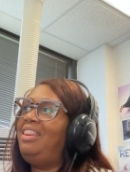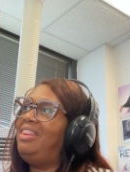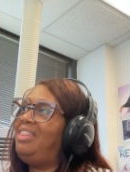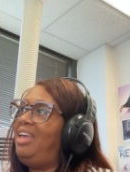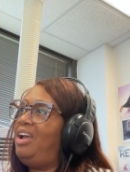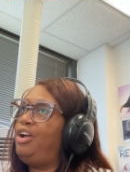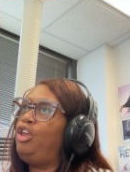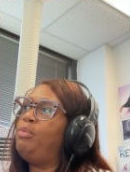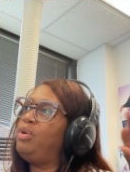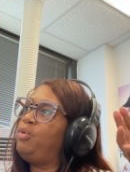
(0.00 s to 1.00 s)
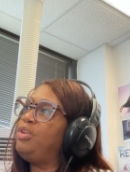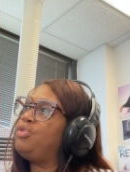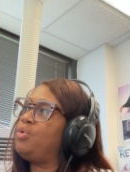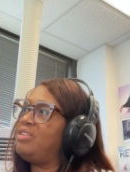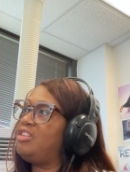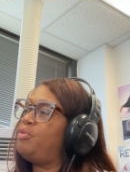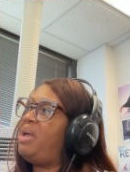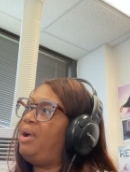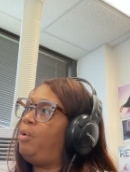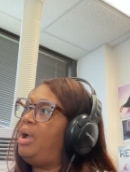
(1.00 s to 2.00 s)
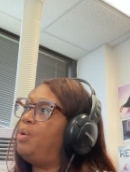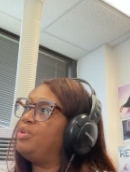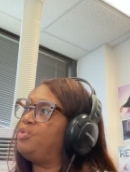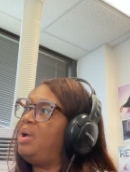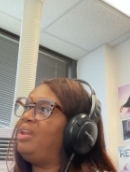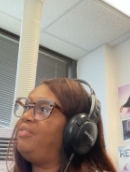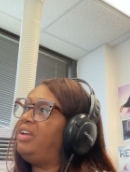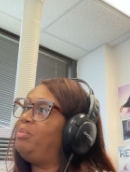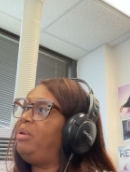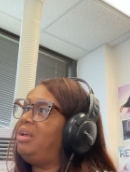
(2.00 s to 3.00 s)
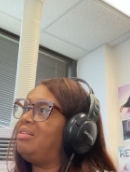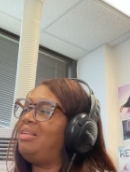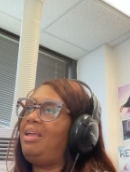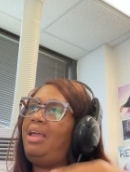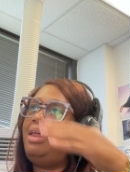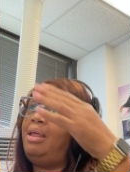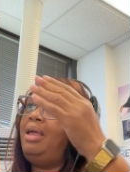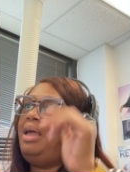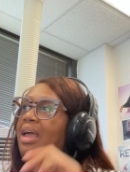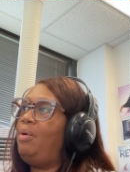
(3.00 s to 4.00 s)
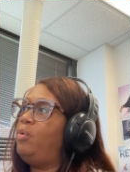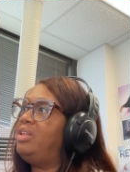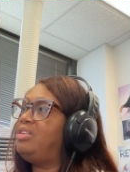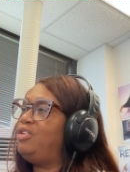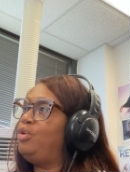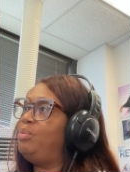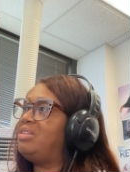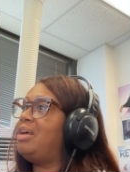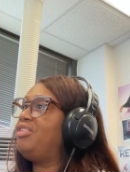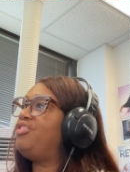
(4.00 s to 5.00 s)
their human resources background was relevant because they had they went to massage